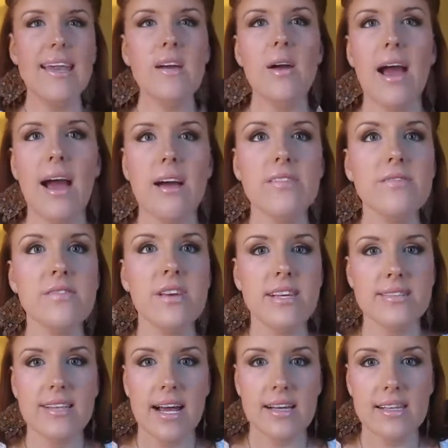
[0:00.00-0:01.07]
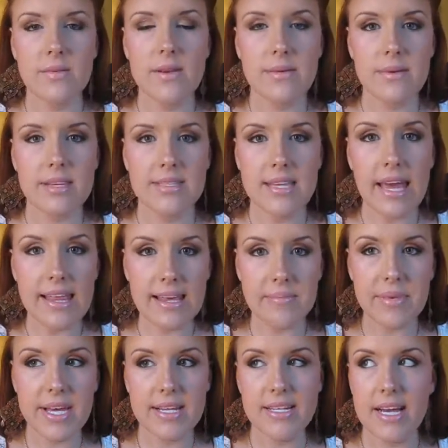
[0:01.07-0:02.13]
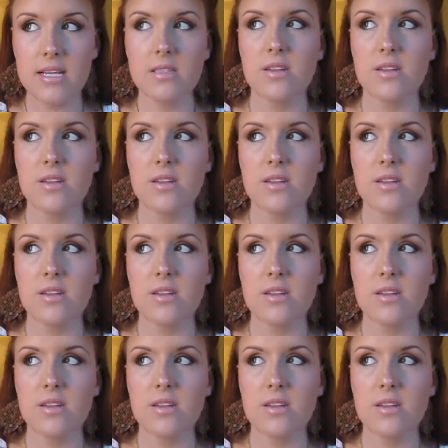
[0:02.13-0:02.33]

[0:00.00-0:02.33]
don't have exactly what I'm going to say like planned out,